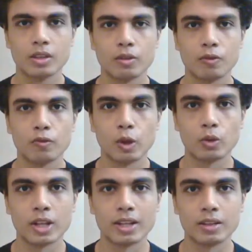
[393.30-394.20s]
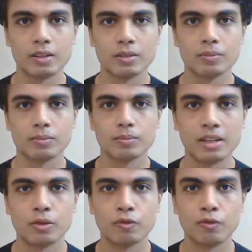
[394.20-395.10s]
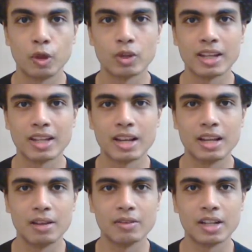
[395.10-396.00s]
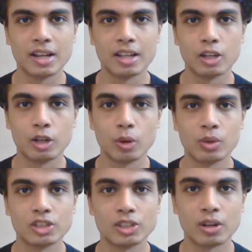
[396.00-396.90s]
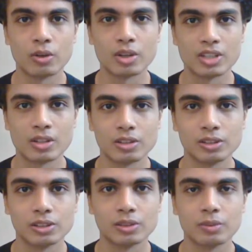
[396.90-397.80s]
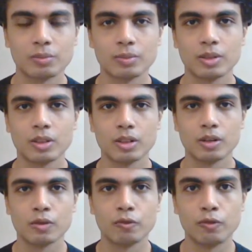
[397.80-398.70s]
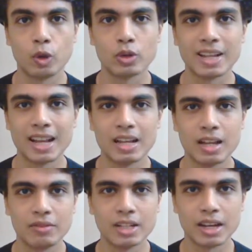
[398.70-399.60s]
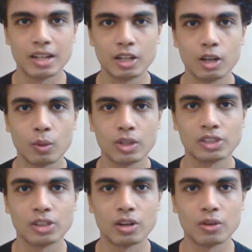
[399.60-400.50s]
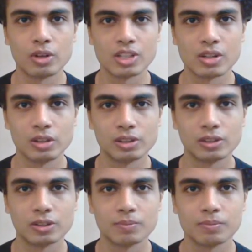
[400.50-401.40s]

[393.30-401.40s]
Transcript: floating, floating and levitating glowing star crystals, floating and levitating glowing star crystals,